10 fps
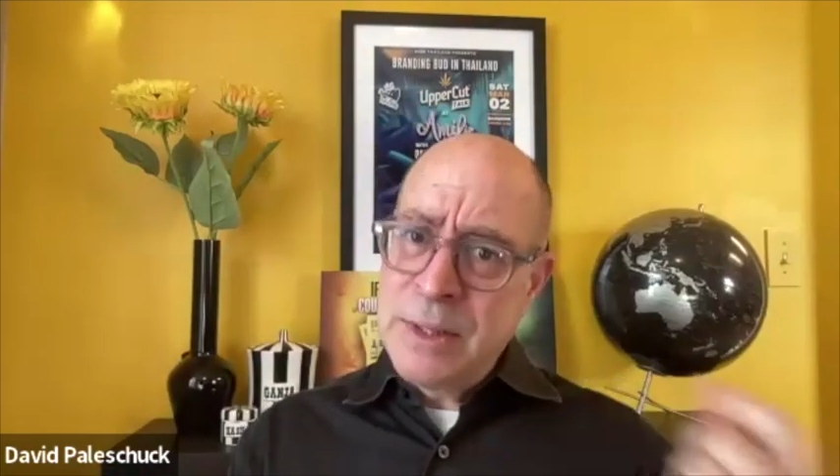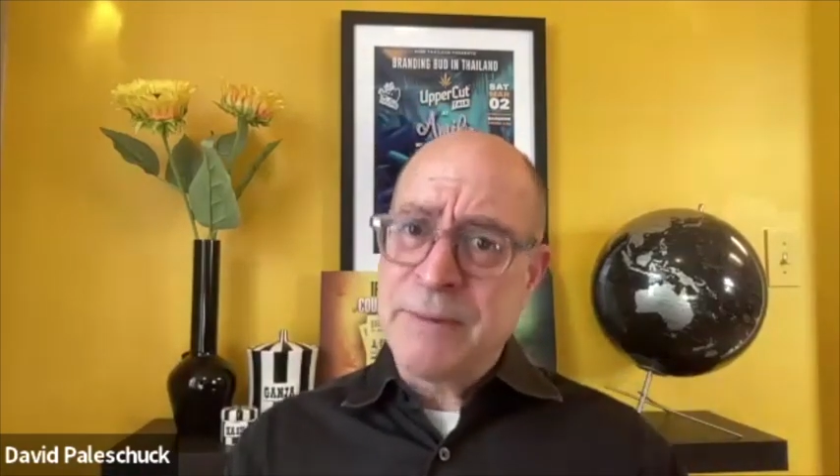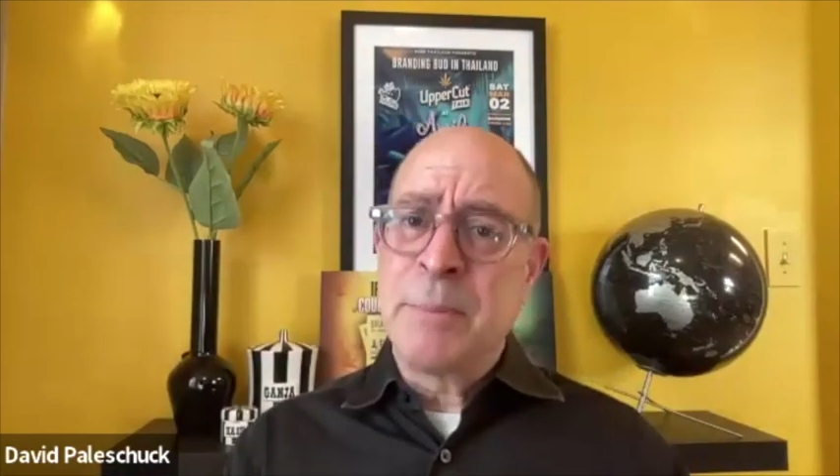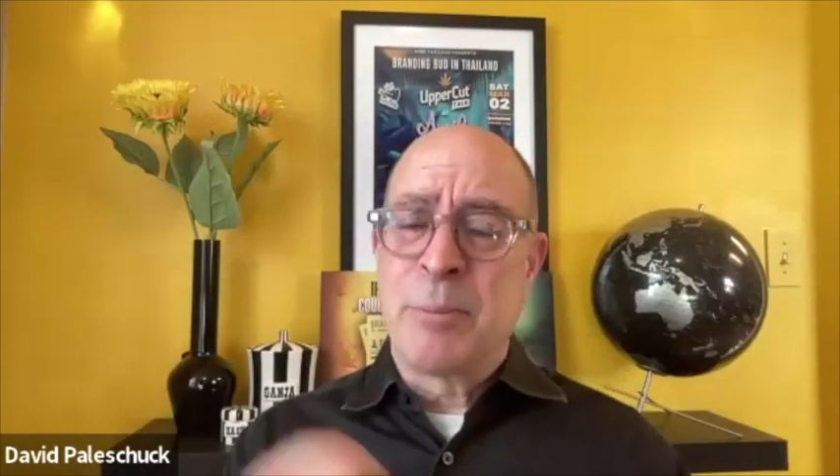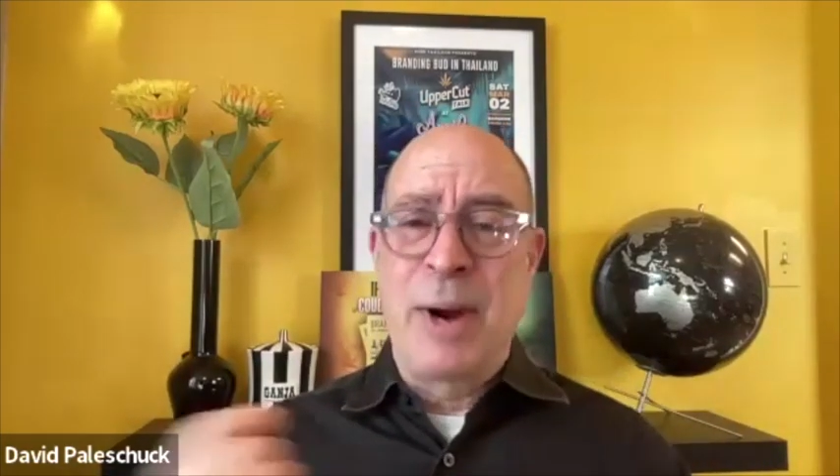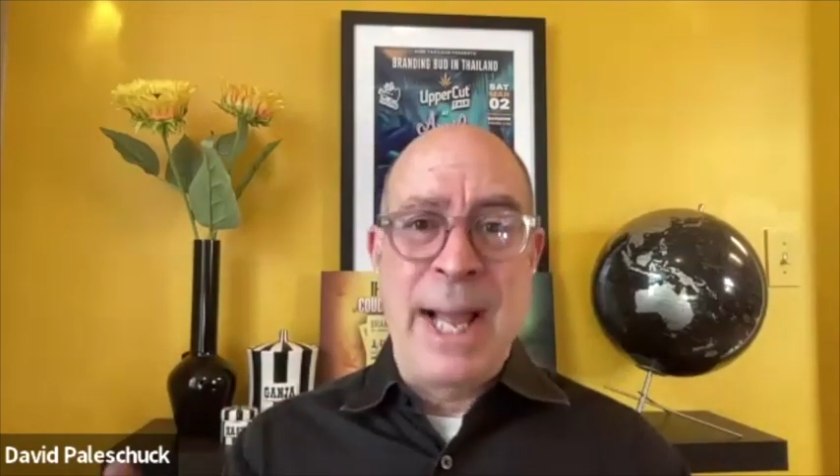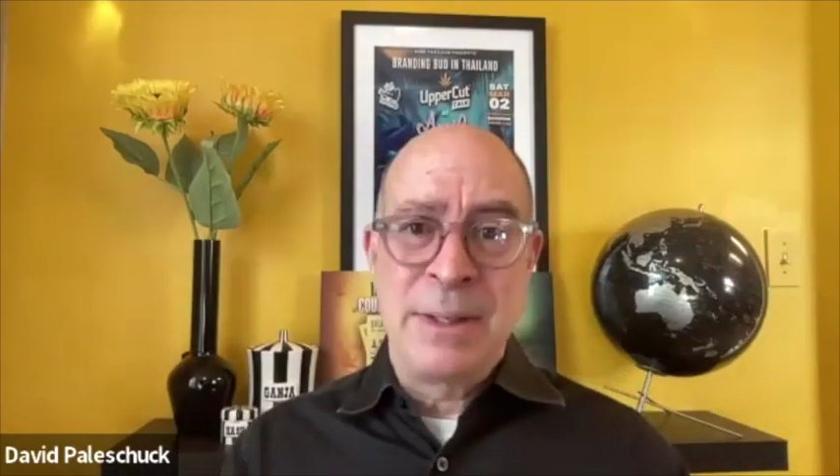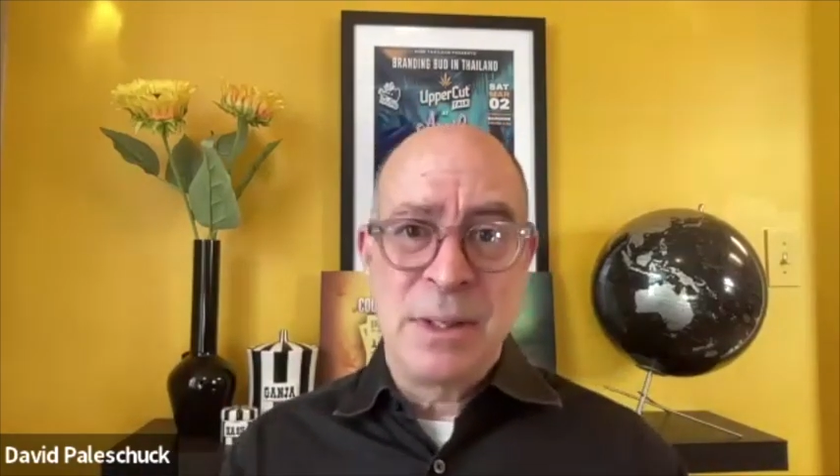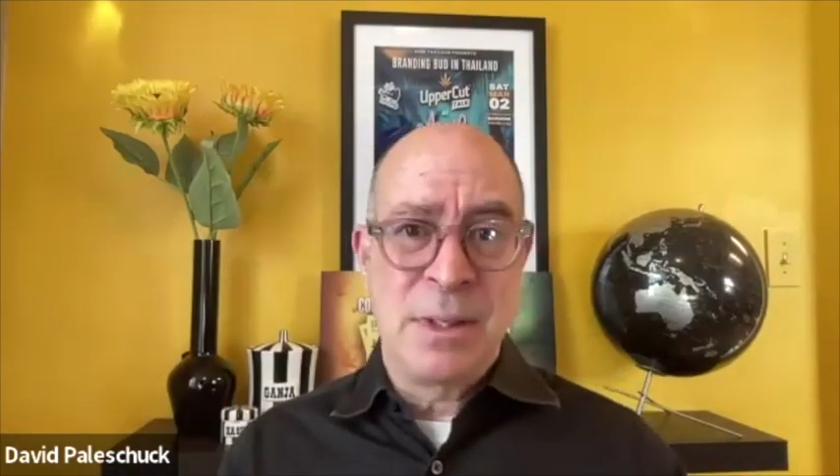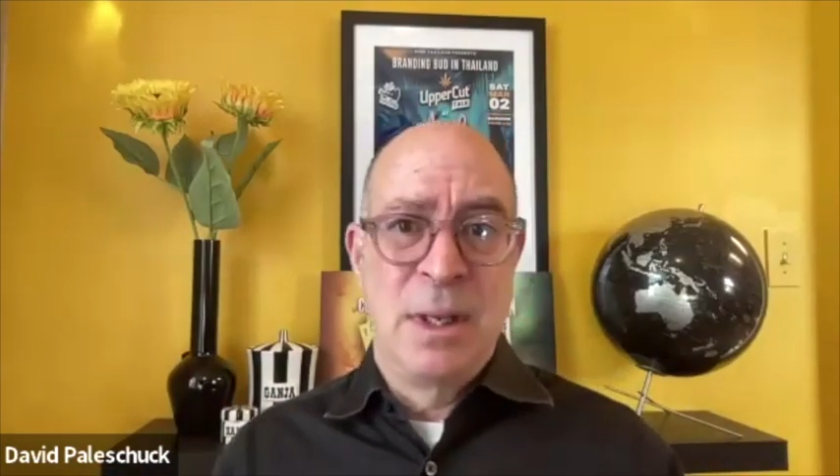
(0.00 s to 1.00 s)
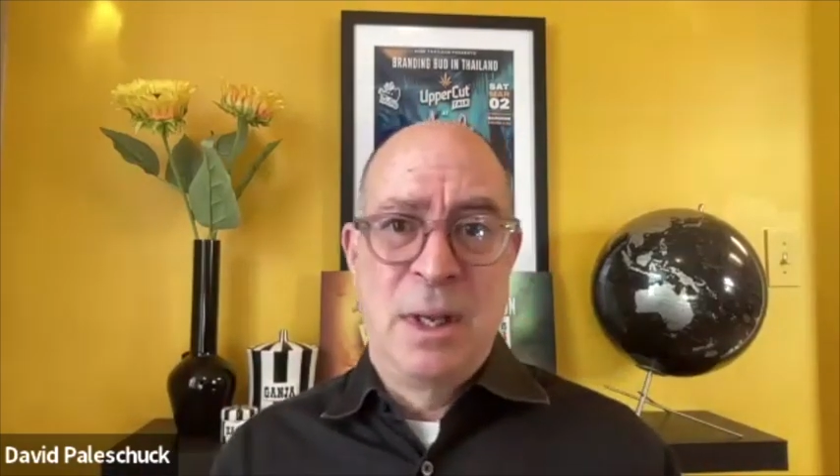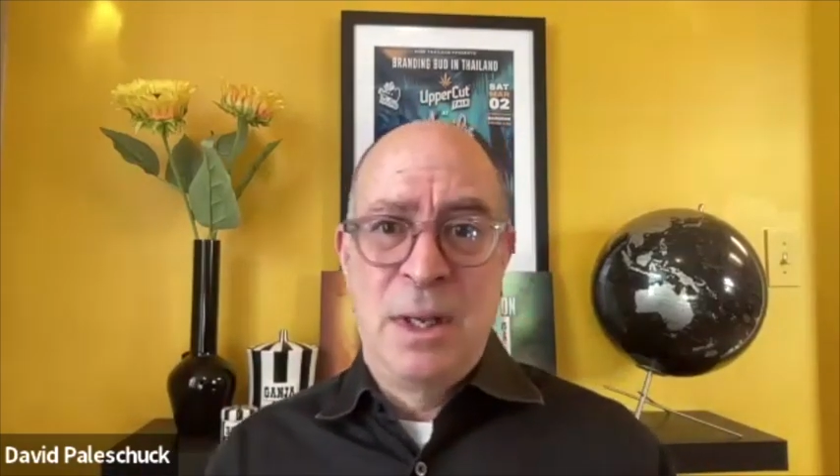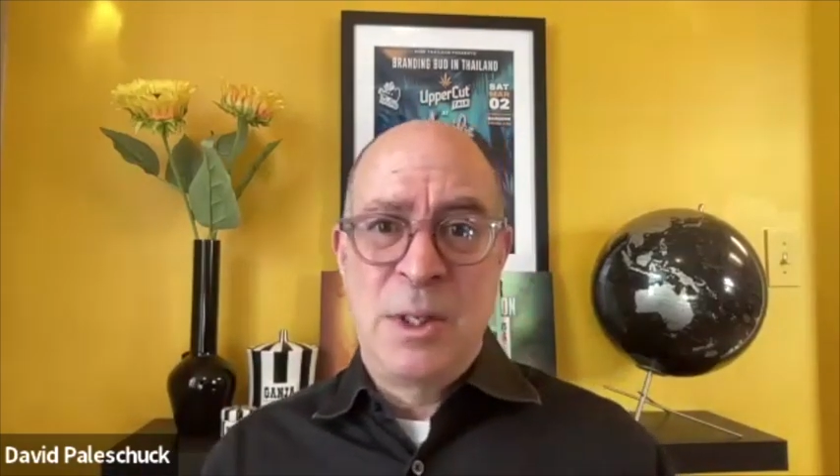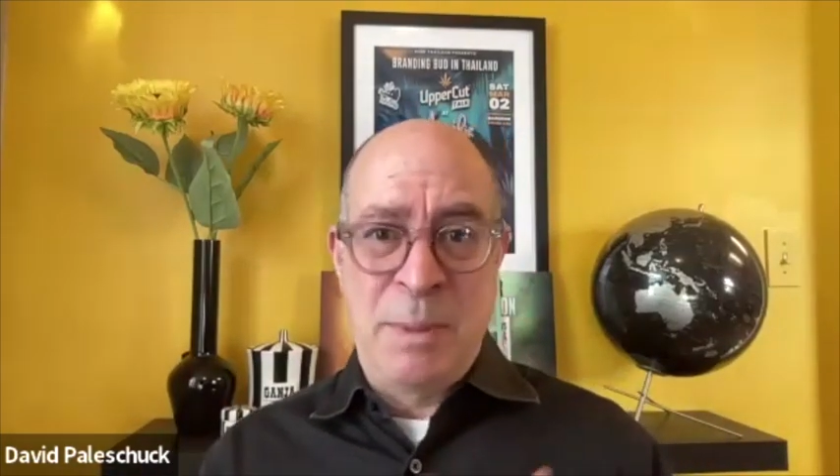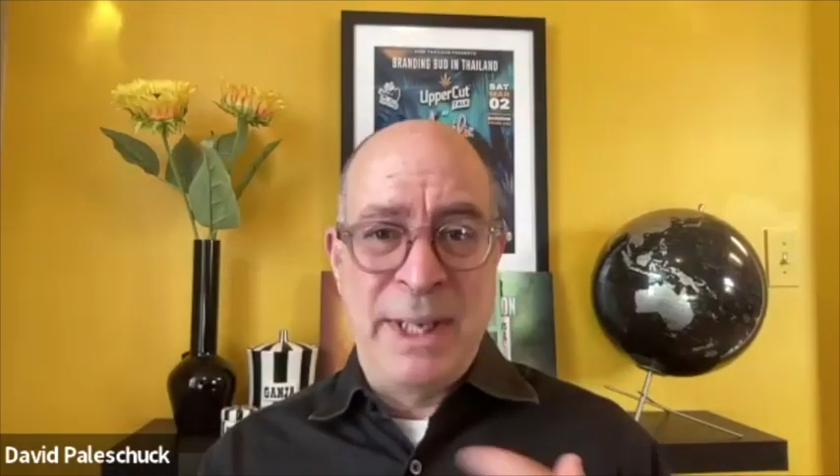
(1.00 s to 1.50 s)
different brands
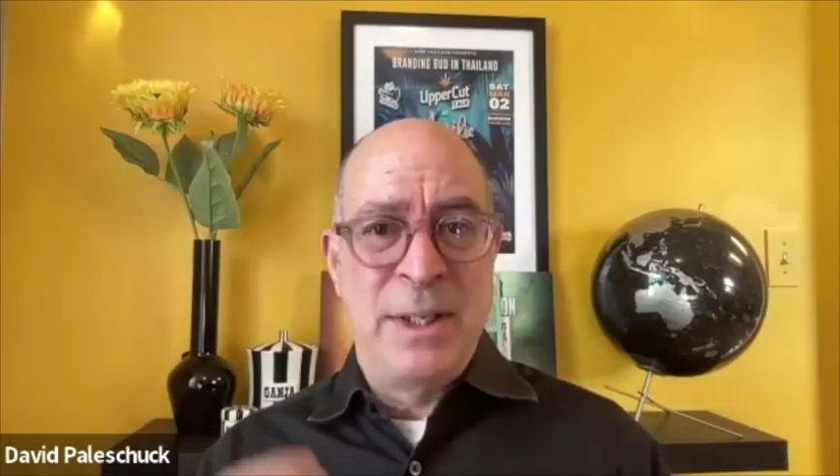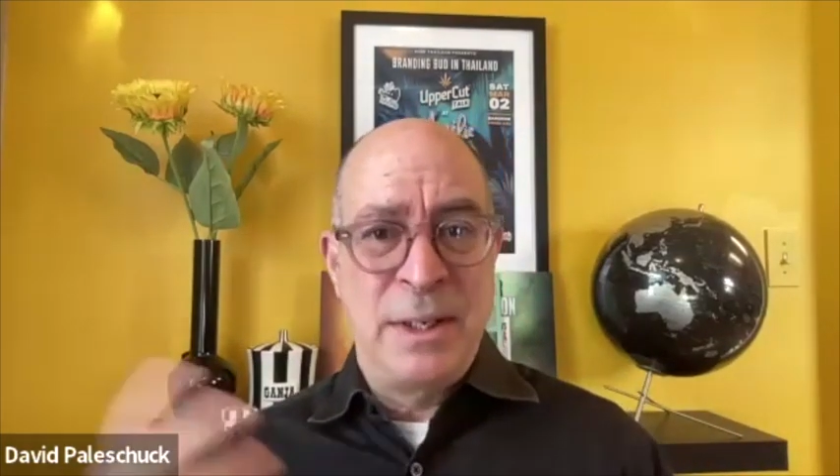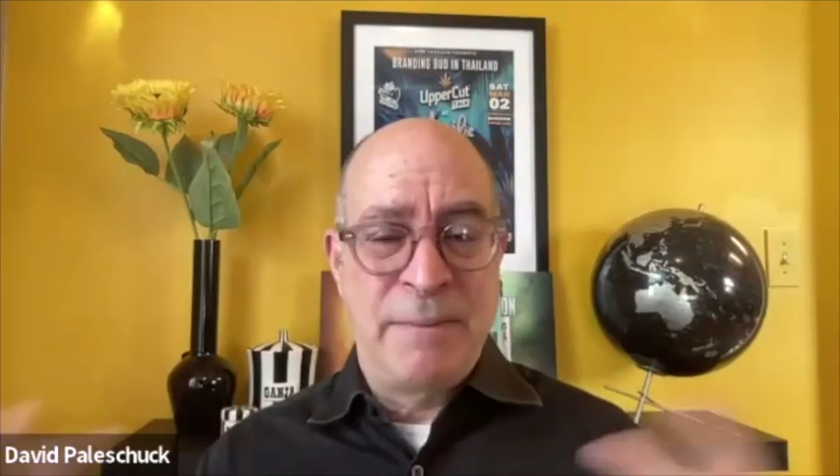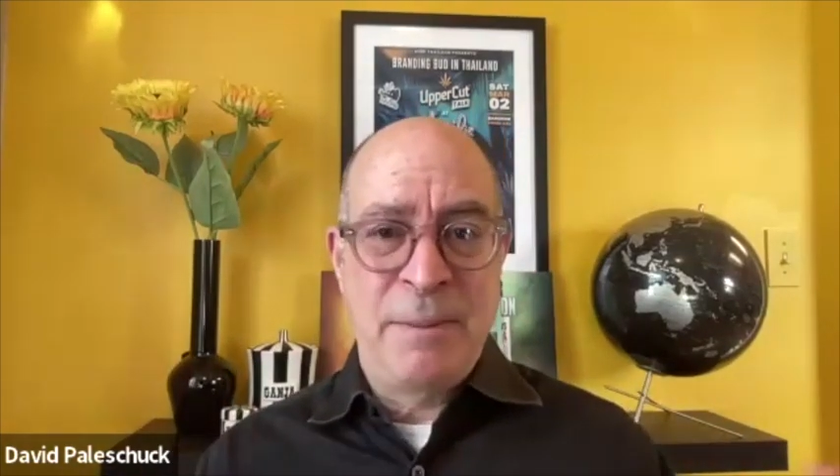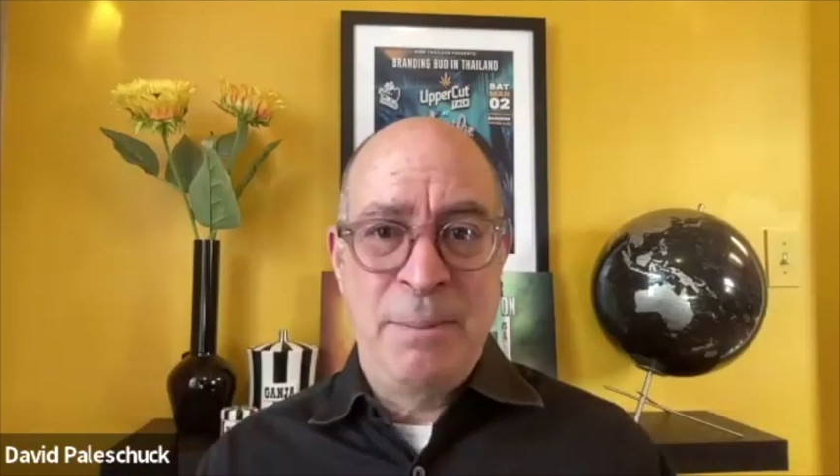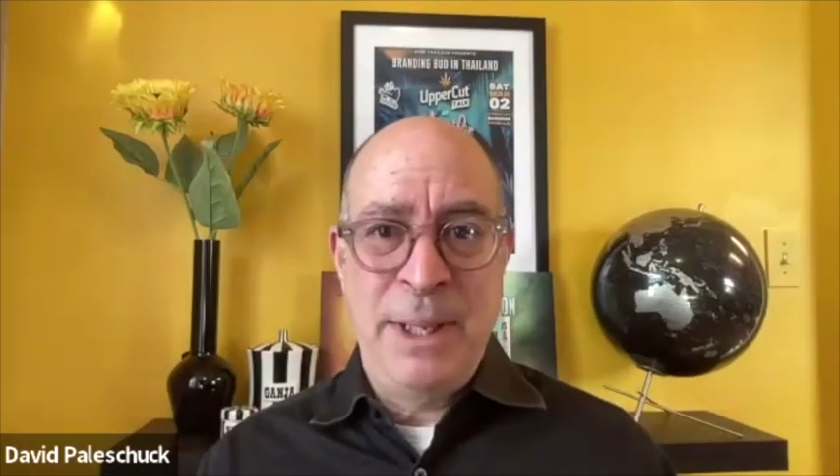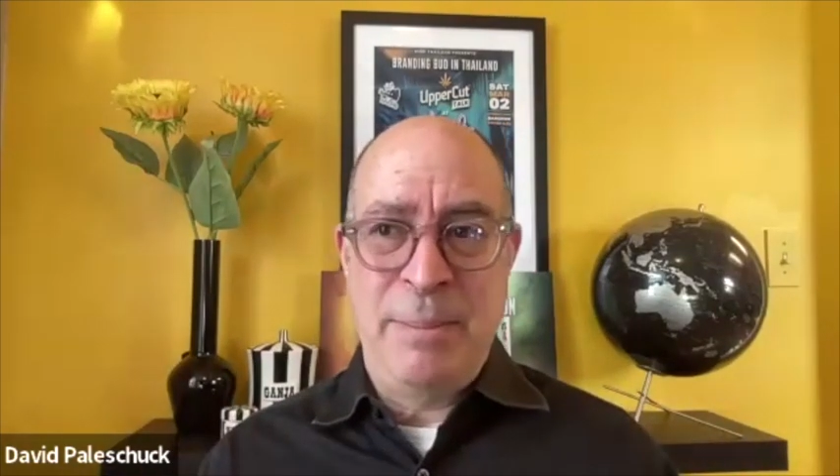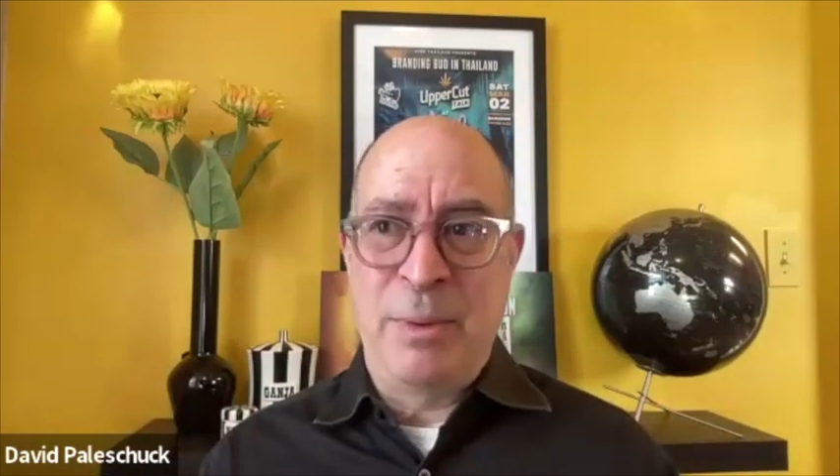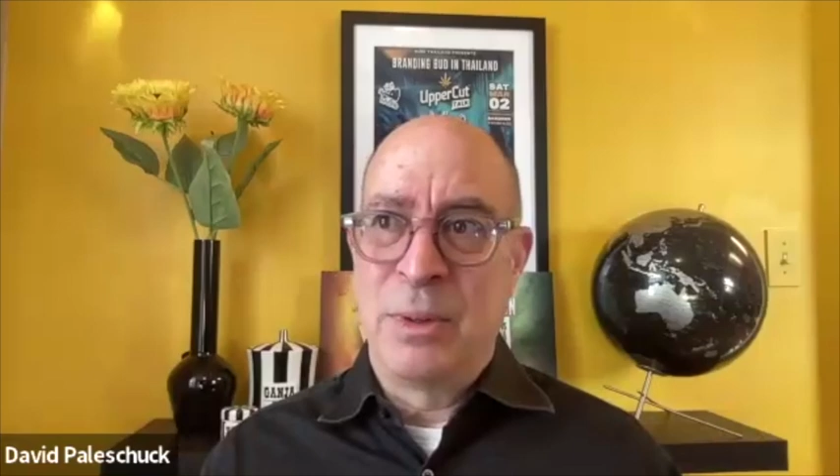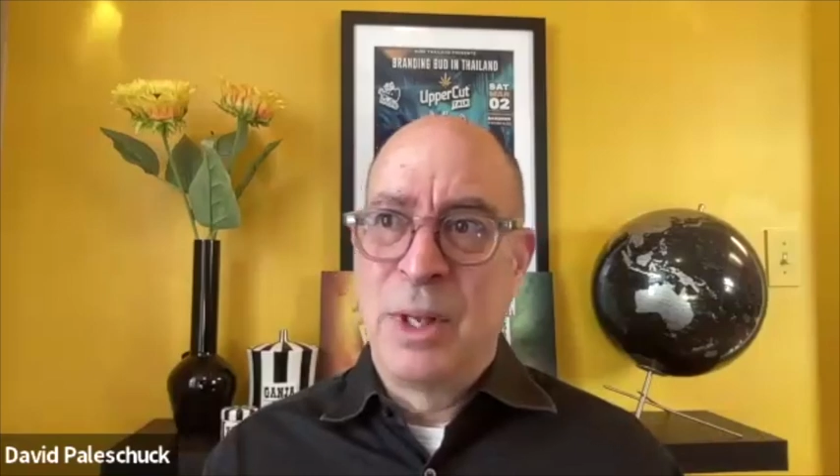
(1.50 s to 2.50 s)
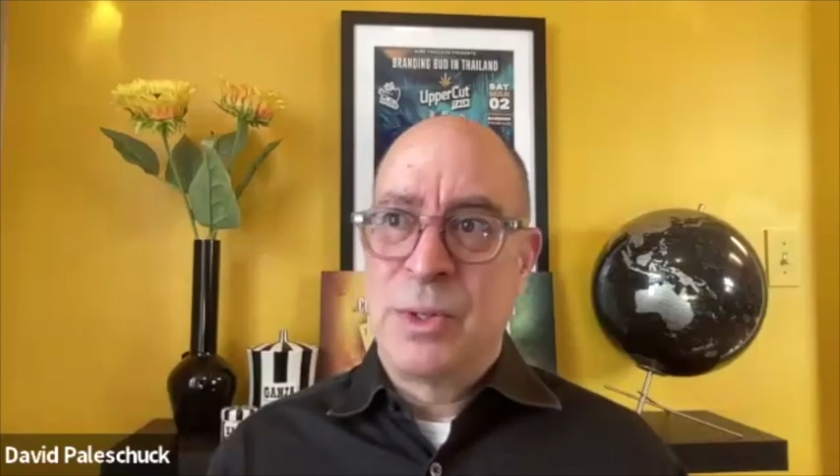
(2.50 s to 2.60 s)
speak to different people.